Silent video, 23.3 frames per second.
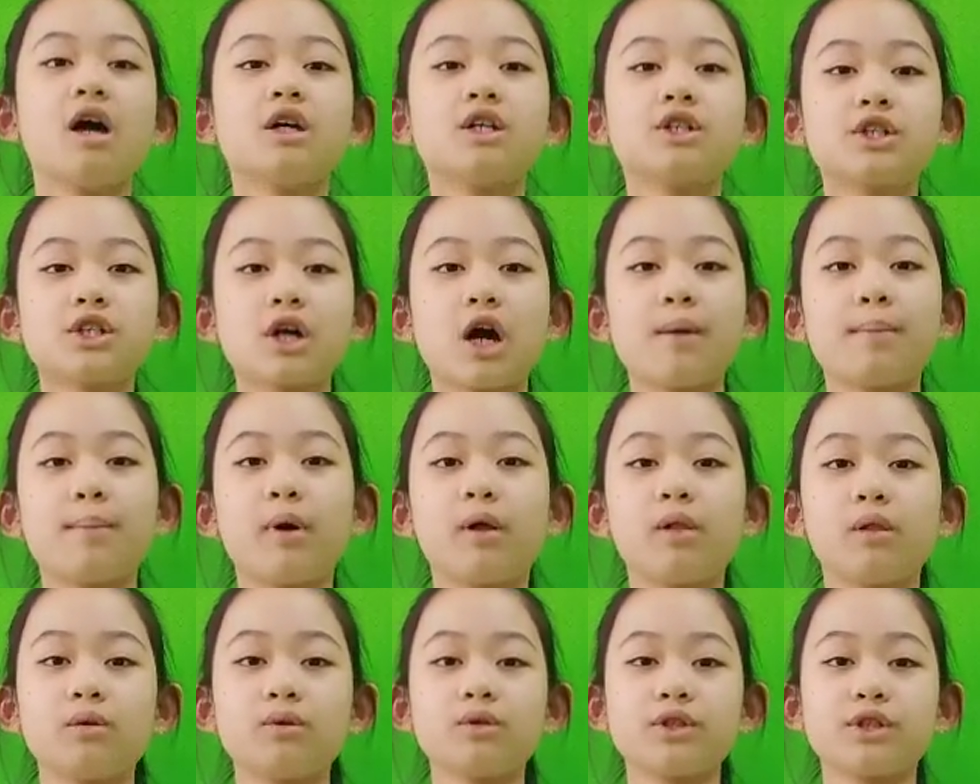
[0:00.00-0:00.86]
Soil
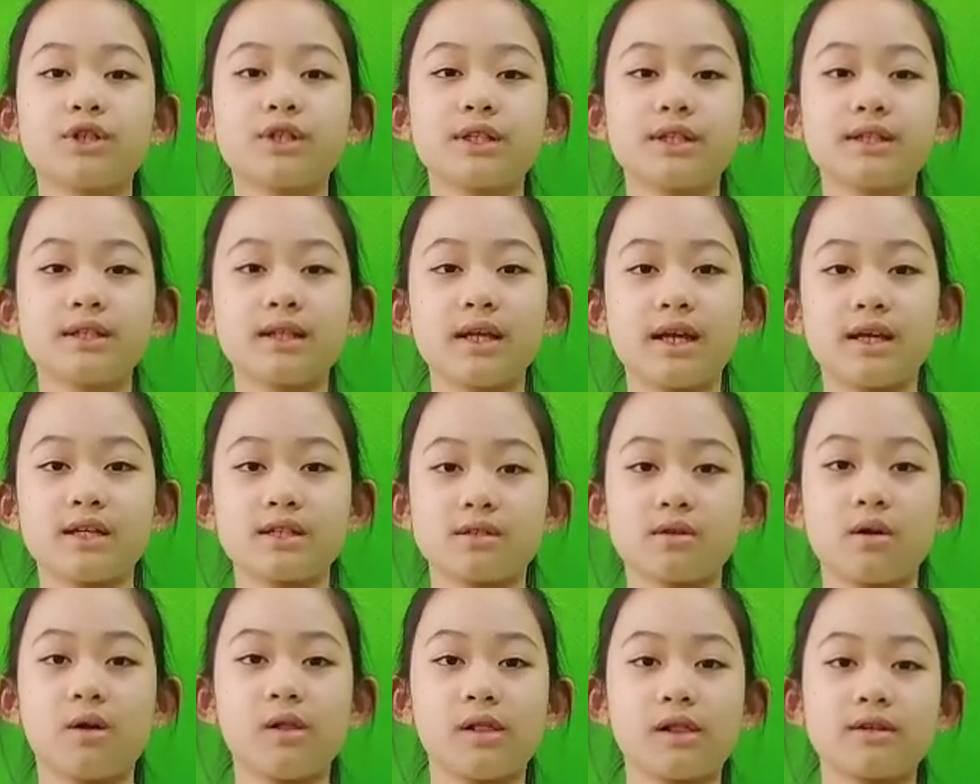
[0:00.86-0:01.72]
pollution is
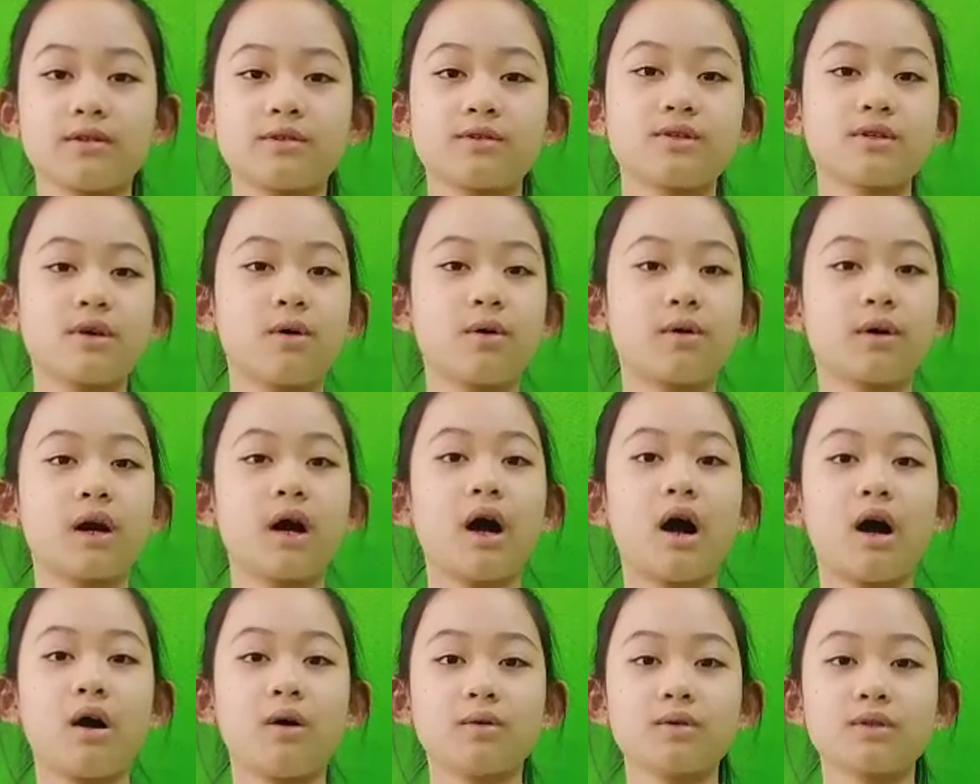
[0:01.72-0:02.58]
also
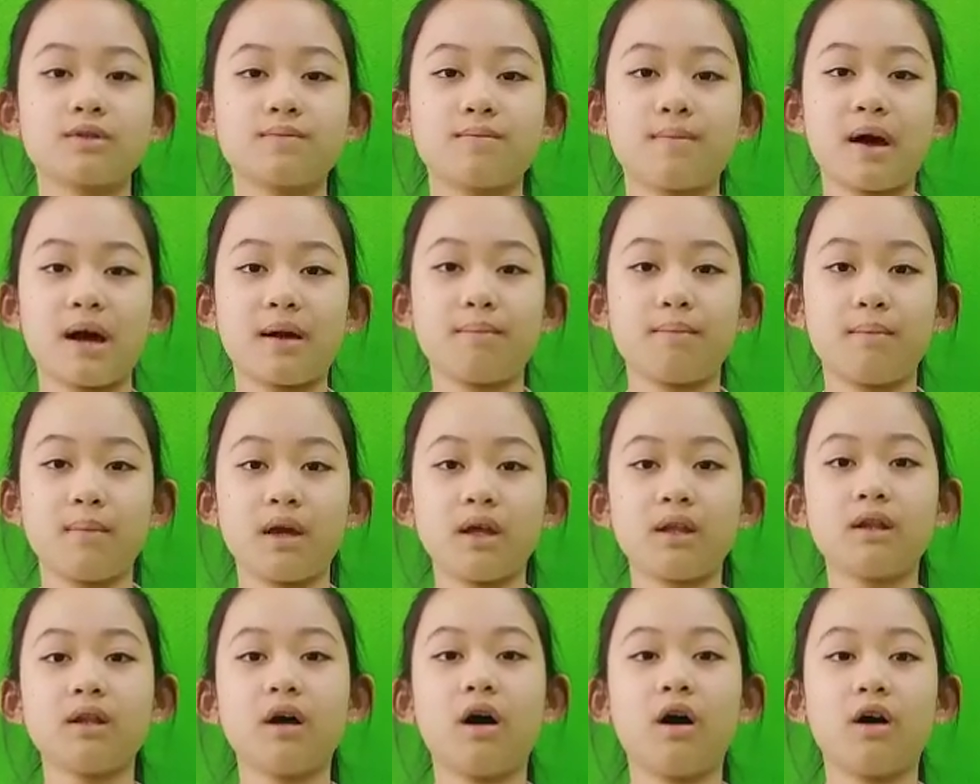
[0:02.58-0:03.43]
caused by
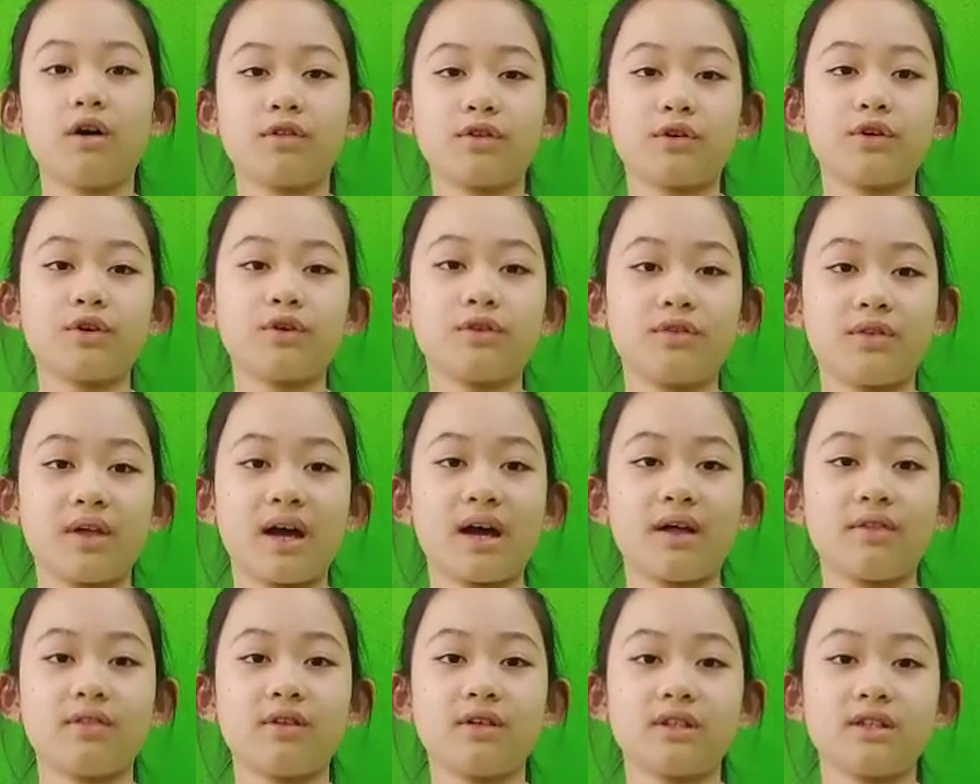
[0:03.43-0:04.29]
means other
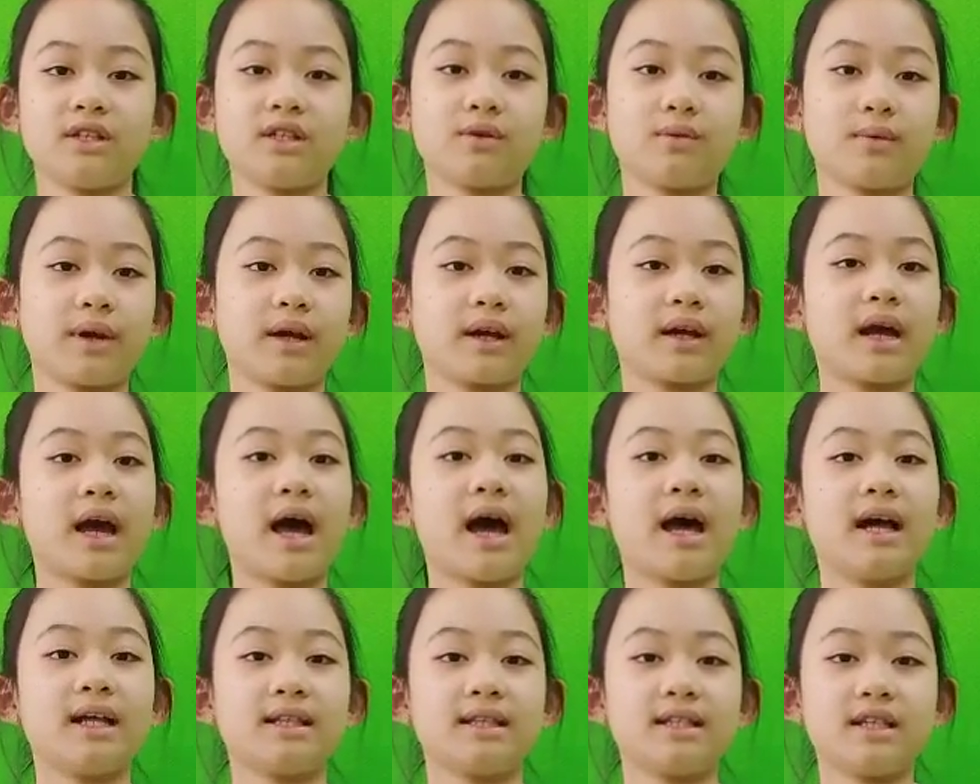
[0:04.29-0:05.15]
than the direct
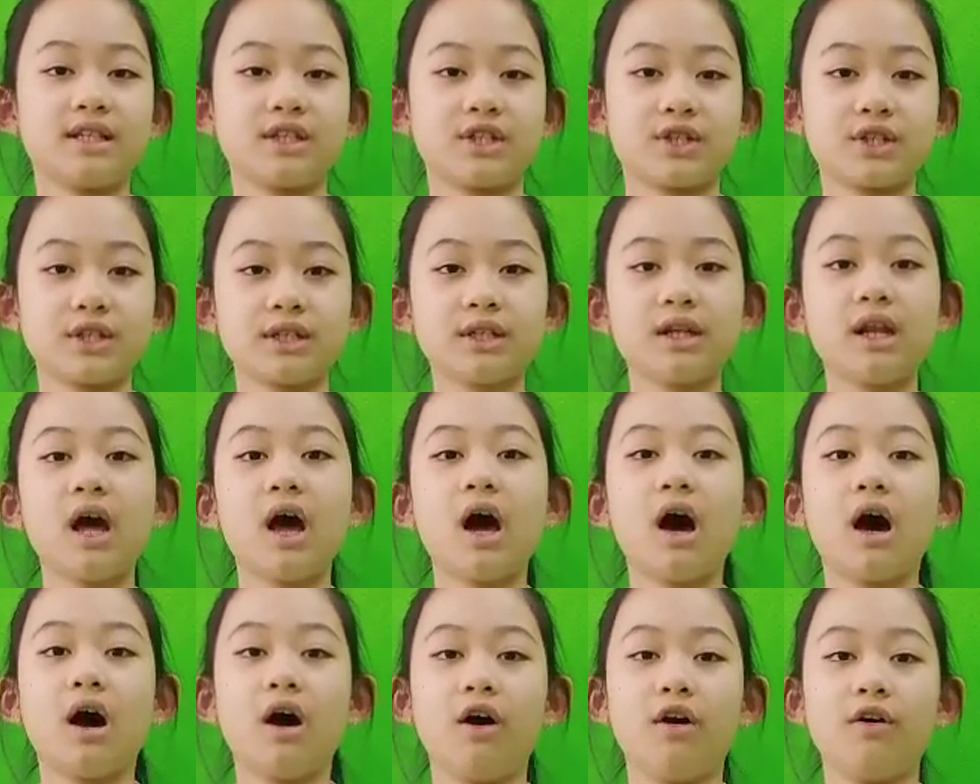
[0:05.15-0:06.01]
addition
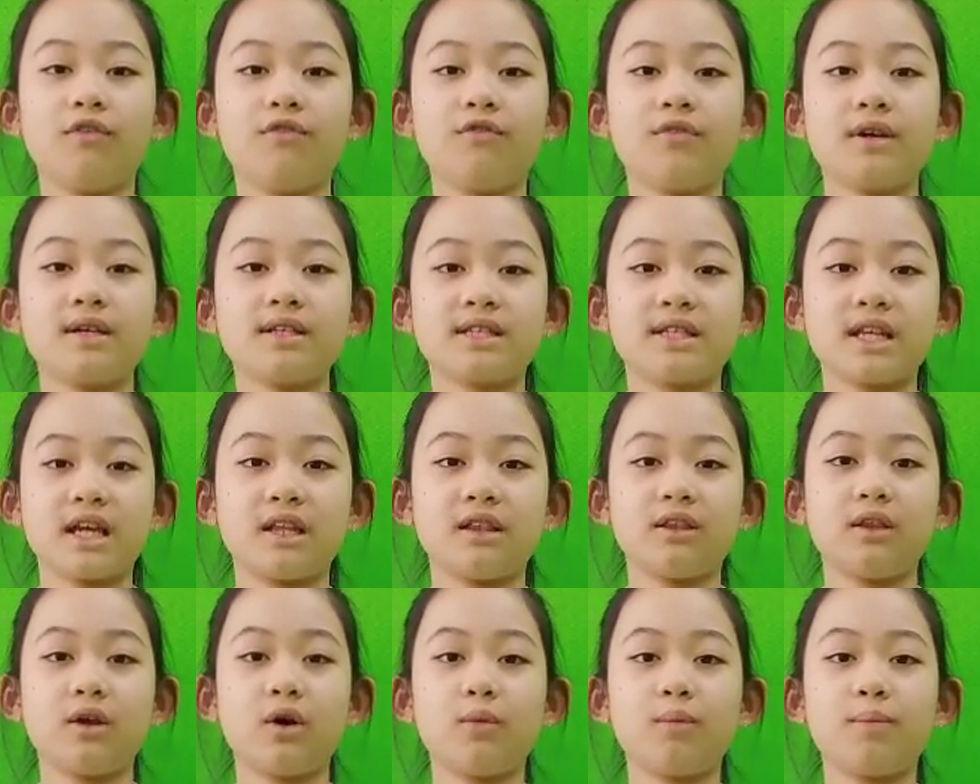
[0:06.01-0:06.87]
of
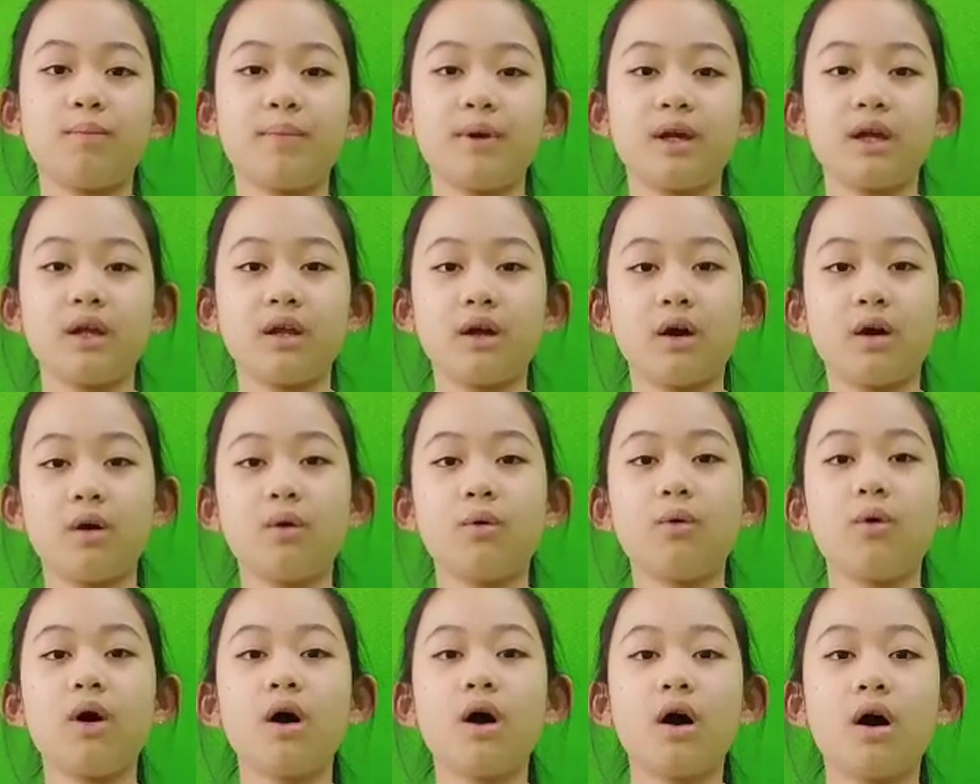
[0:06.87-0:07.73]

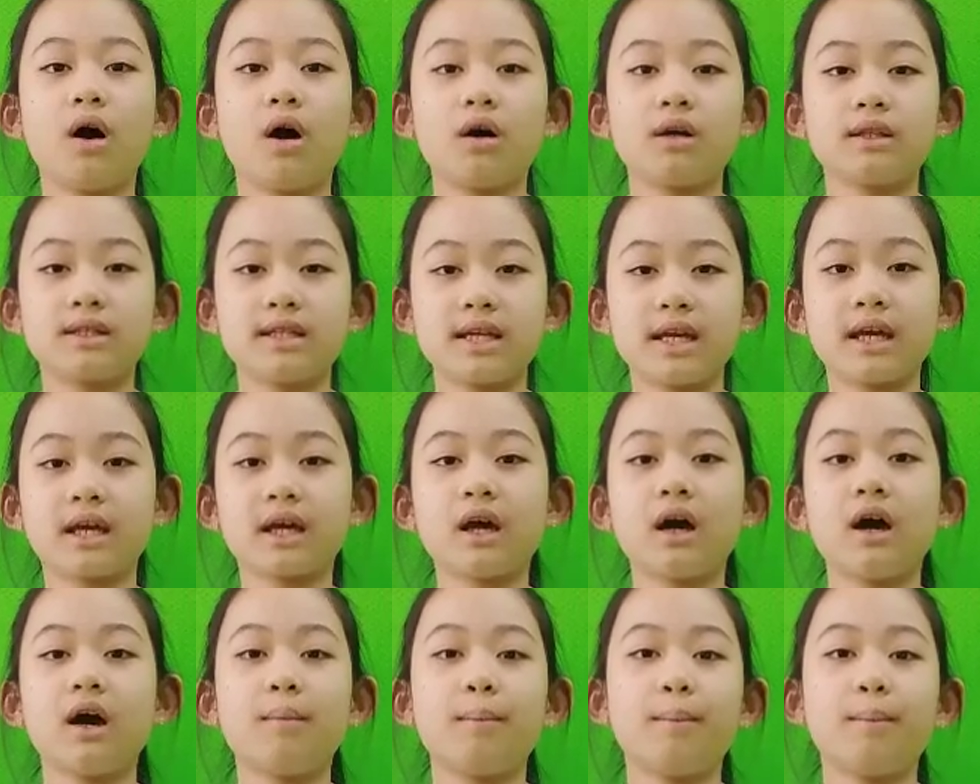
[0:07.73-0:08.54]
xenobiotic